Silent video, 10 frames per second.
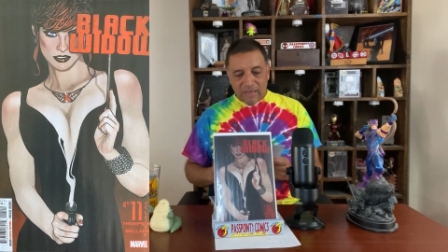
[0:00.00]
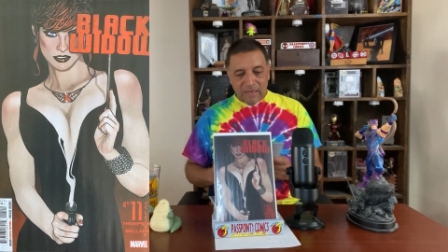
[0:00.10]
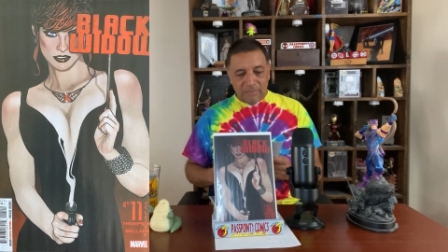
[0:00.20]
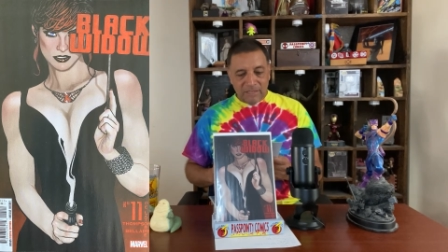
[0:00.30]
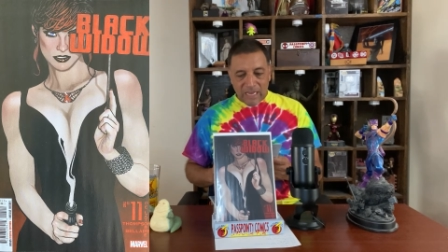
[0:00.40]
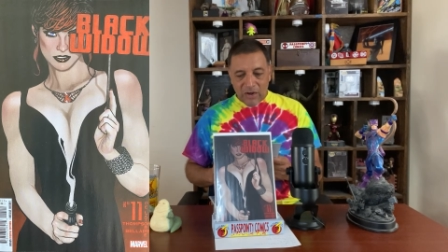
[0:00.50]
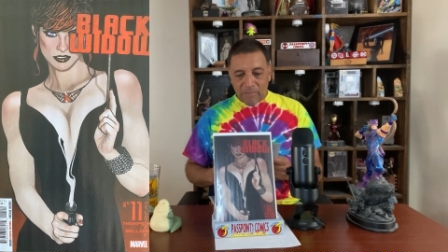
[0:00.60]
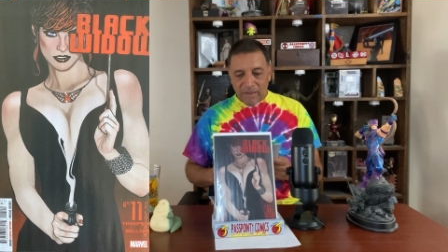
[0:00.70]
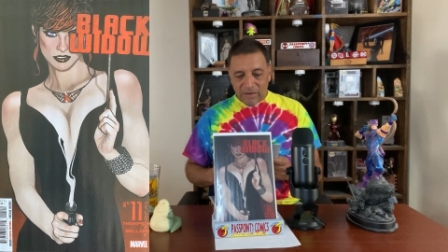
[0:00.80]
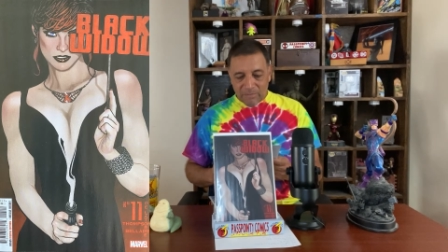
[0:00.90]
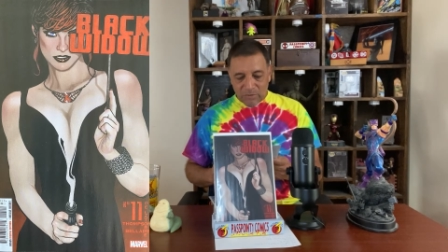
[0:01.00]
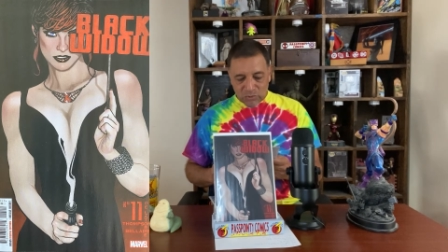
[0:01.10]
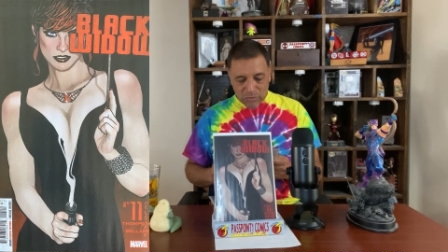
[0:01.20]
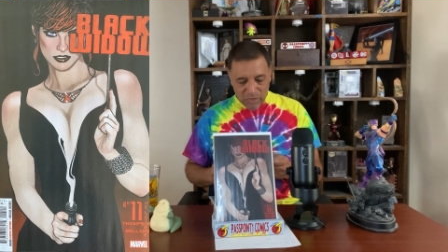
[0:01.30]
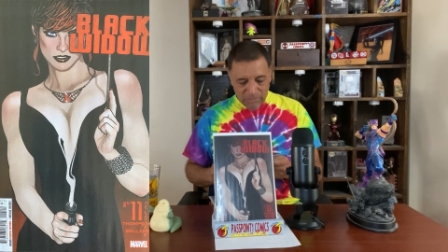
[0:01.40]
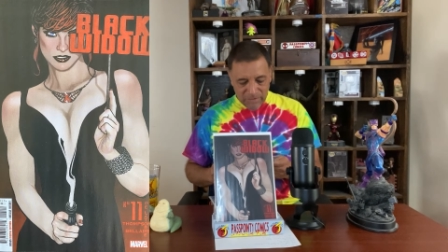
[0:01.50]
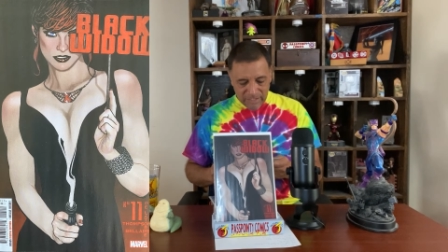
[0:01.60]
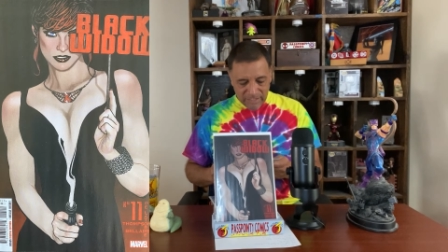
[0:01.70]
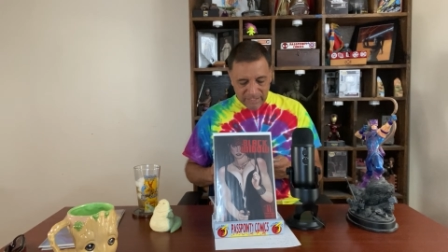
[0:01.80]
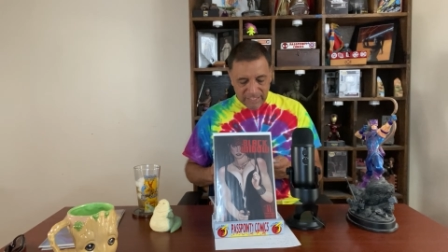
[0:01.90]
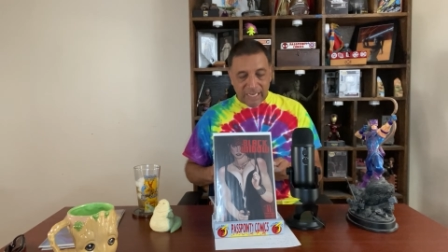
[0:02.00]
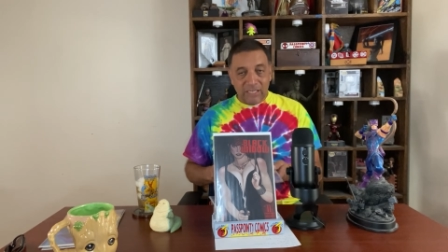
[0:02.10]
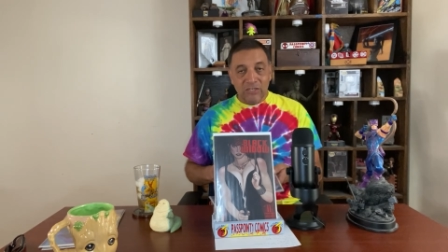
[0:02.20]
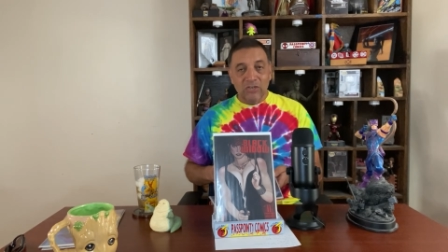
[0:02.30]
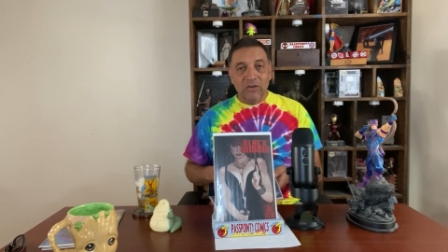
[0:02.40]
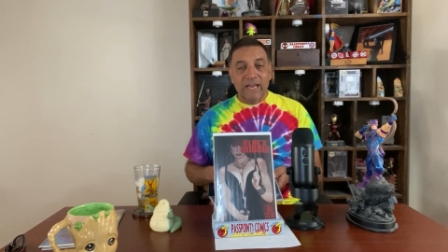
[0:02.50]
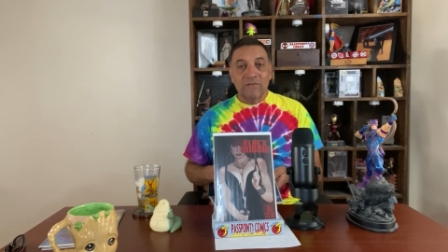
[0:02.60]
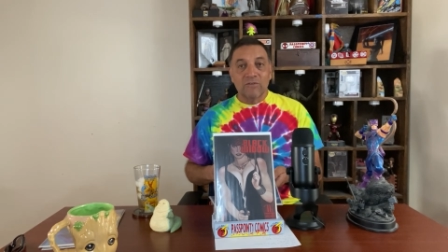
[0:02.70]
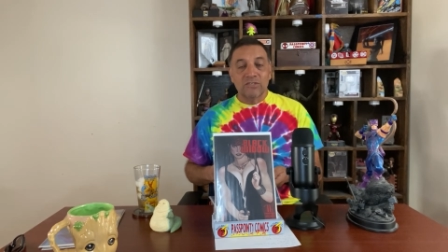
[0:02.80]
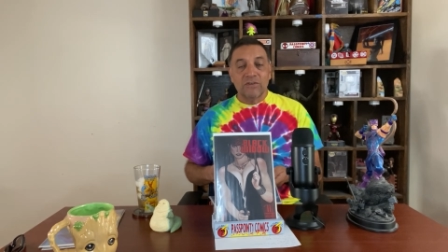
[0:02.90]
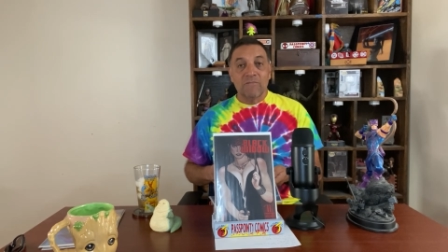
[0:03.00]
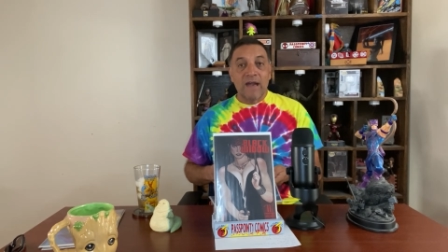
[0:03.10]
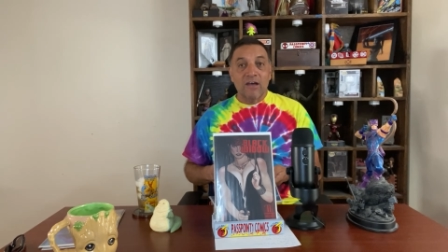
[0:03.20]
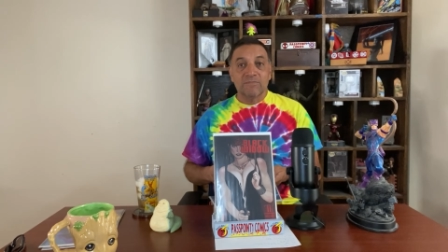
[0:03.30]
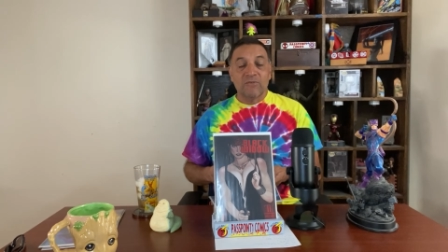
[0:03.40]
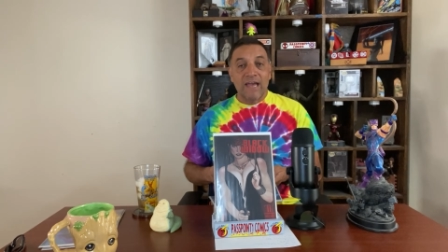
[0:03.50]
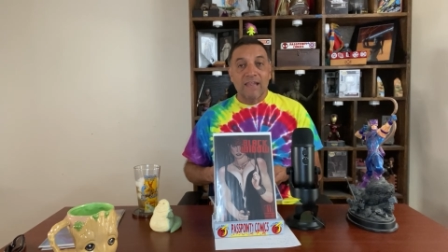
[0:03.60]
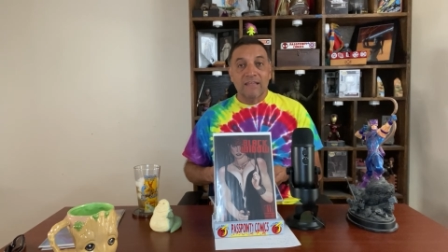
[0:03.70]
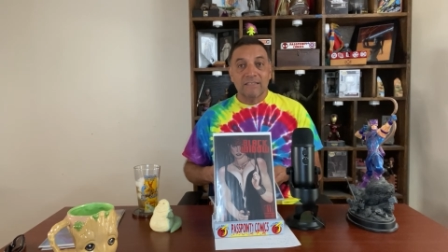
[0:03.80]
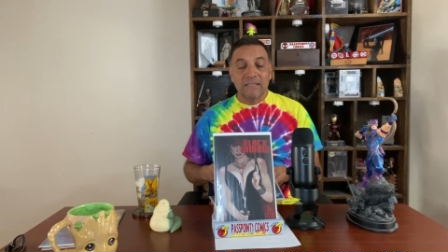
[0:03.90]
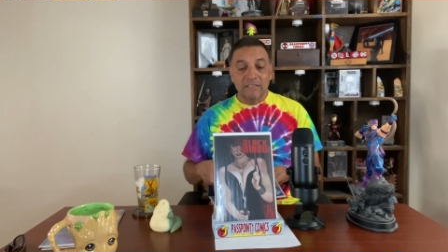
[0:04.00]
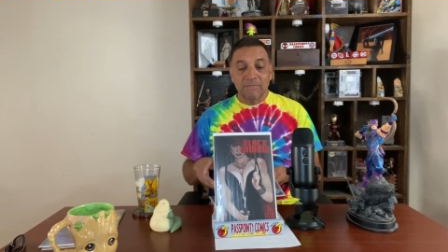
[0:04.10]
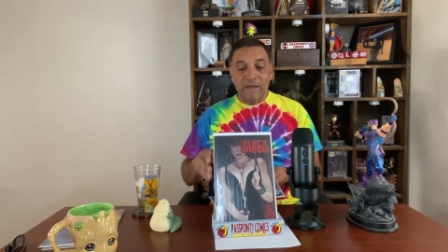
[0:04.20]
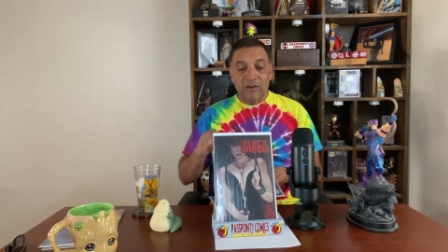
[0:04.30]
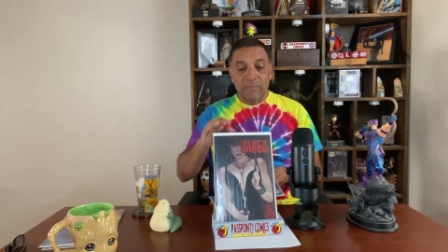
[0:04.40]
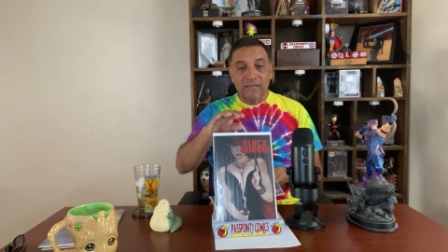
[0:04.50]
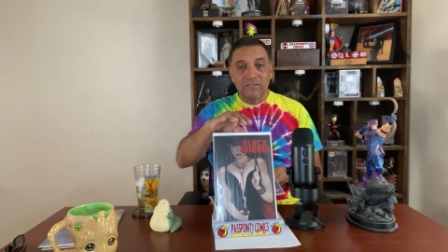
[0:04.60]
Um, it's Iron Man number 12. It's a 10 year anniversary of Miles Morales, uh, Spider Man.